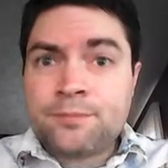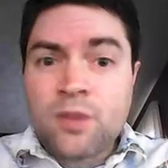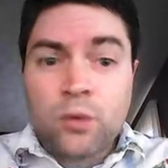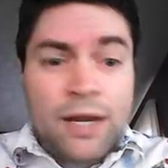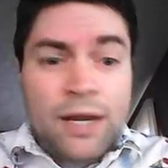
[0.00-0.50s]

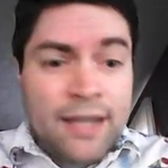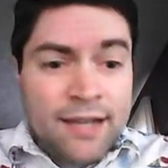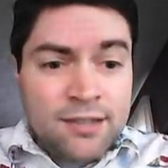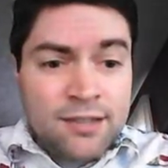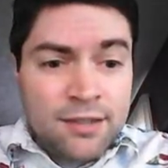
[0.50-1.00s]

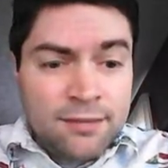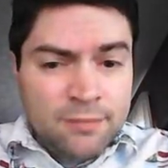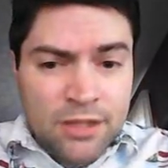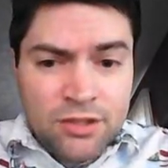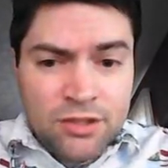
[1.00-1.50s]
raycasting
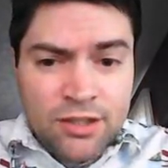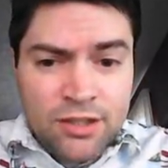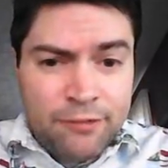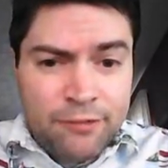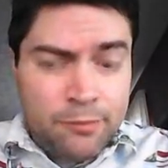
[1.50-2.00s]
engine
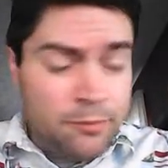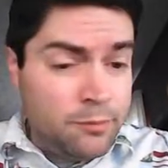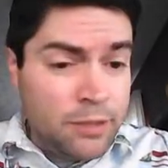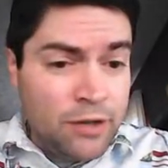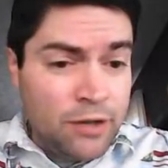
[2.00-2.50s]
that I've
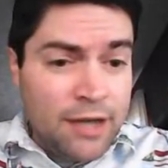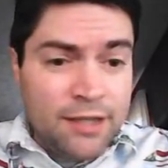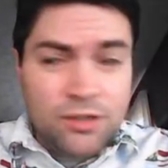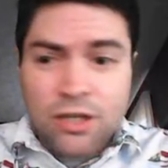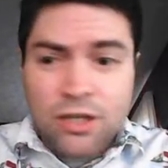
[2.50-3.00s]
been writing
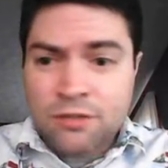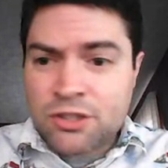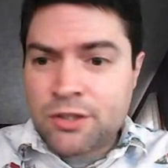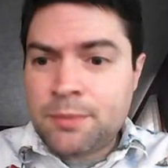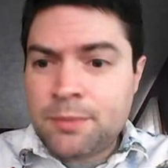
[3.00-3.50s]
in
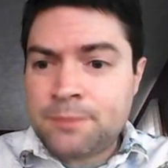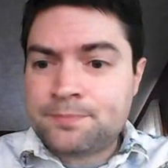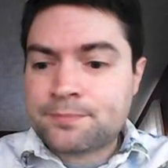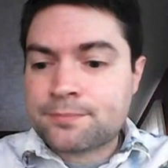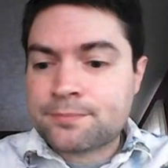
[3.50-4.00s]
JavaScript.
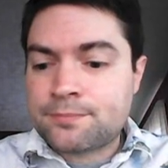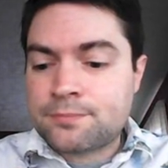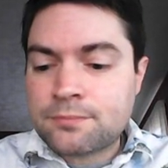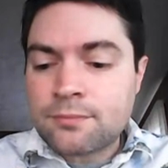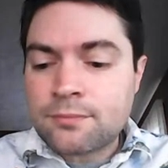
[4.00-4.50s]

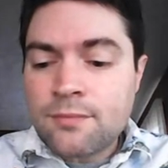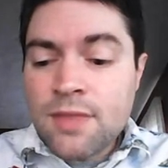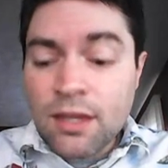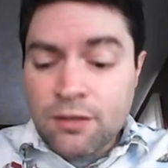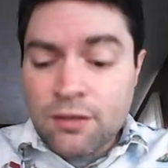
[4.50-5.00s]

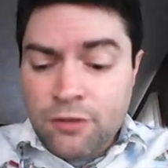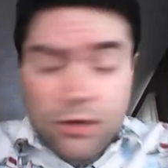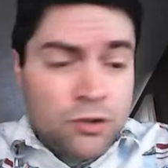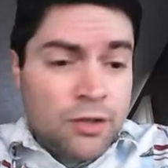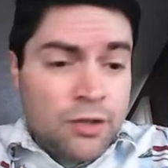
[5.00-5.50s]
And to
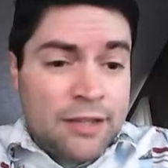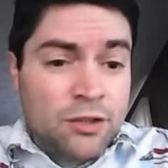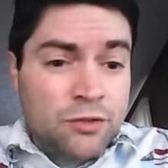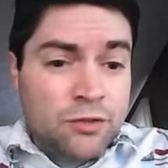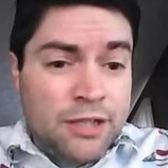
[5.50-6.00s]
those who like
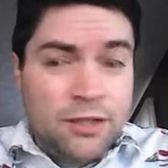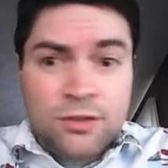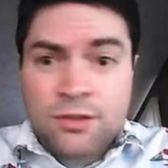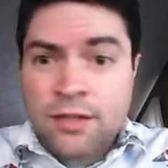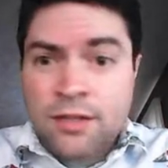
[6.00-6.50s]
those
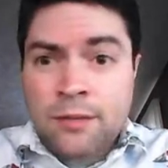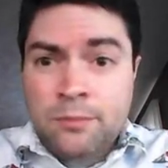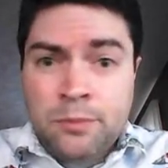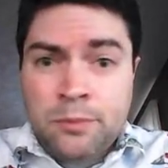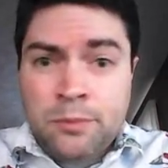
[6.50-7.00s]
videos, I'll
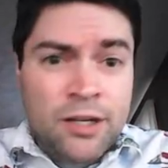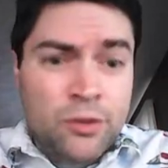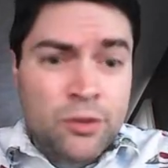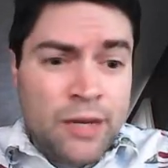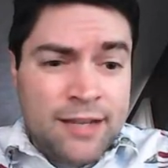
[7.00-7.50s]
put another
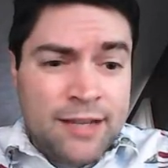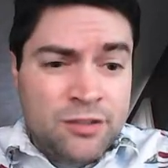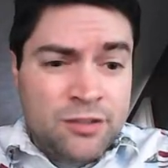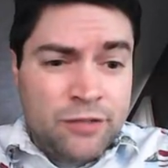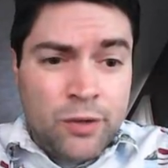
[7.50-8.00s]

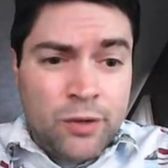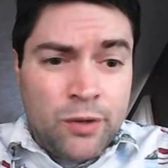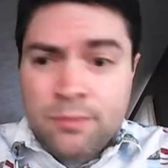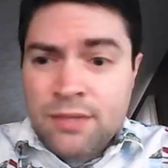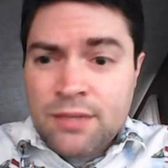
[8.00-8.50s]
Raycaster video
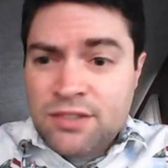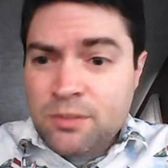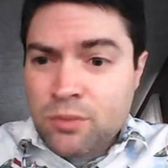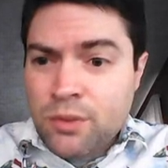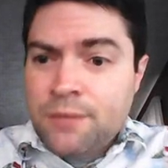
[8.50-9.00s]
up at
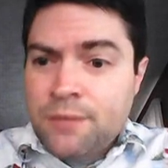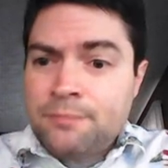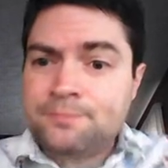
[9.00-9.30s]
some point.